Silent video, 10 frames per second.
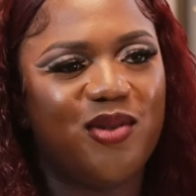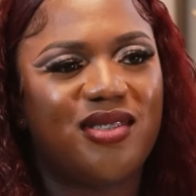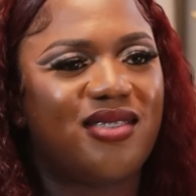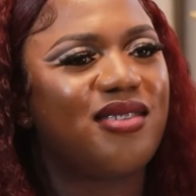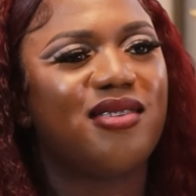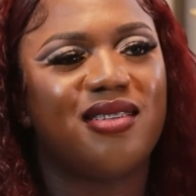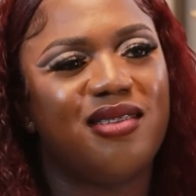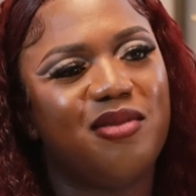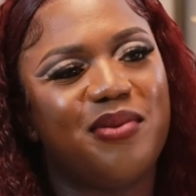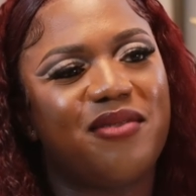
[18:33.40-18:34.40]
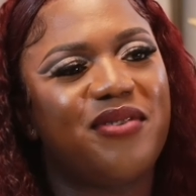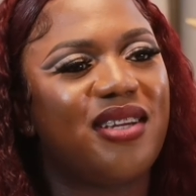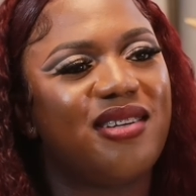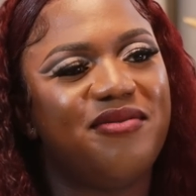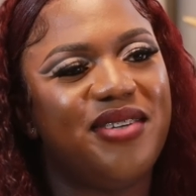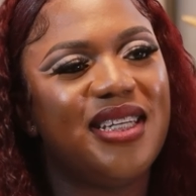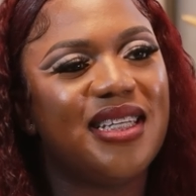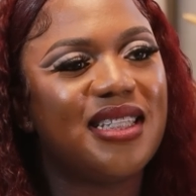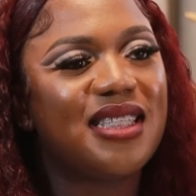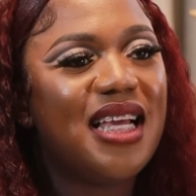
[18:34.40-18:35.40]
you know, it's a little bit of an
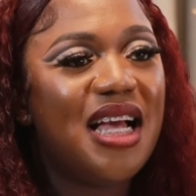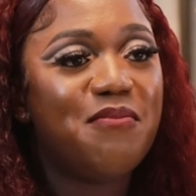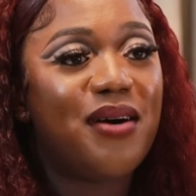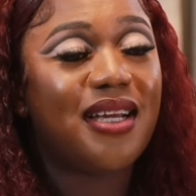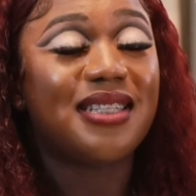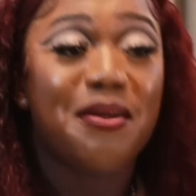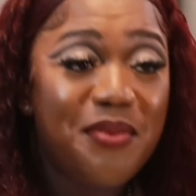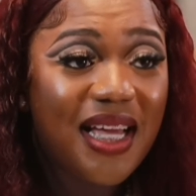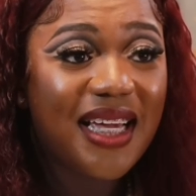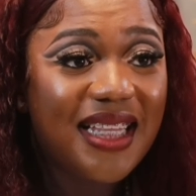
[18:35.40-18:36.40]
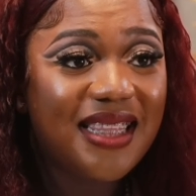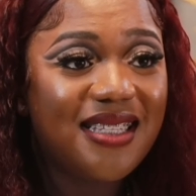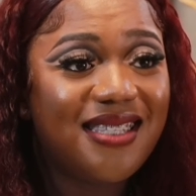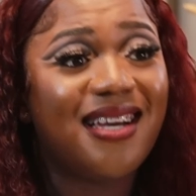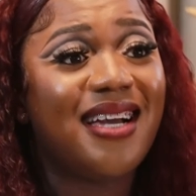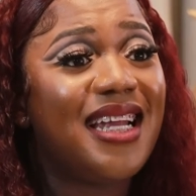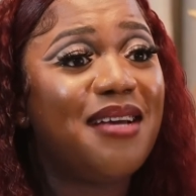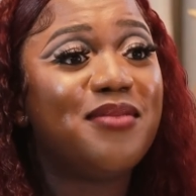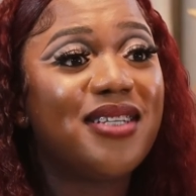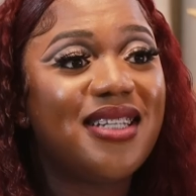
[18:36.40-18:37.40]
inconvenience, but it's happening again this year.
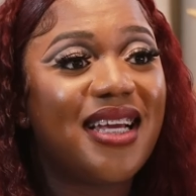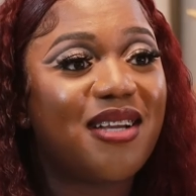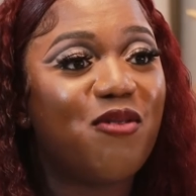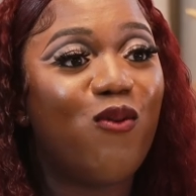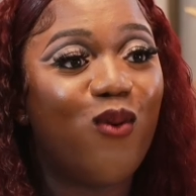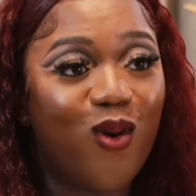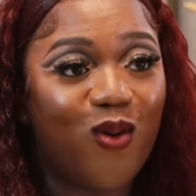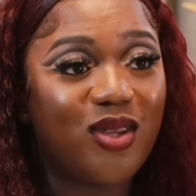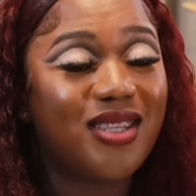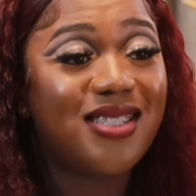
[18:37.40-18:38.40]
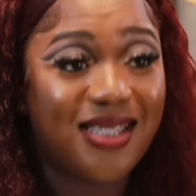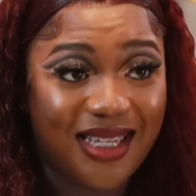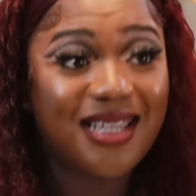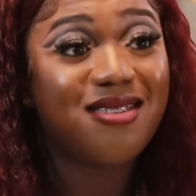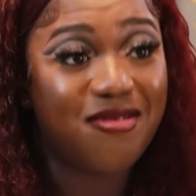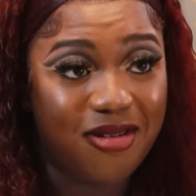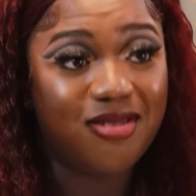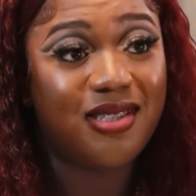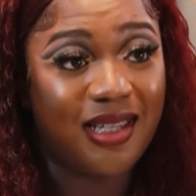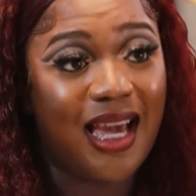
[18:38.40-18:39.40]
And I'm just like, whoa, this is a
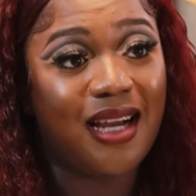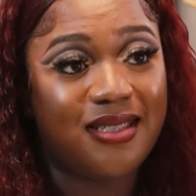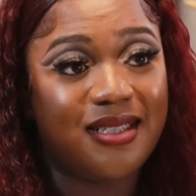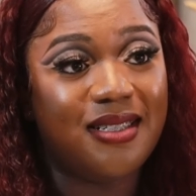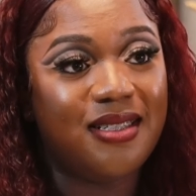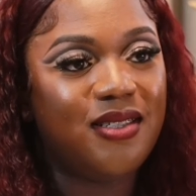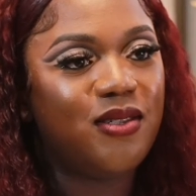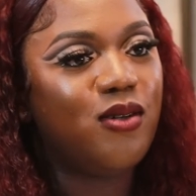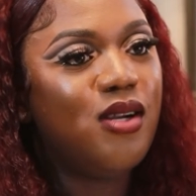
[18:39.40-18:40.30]
real thing actually, you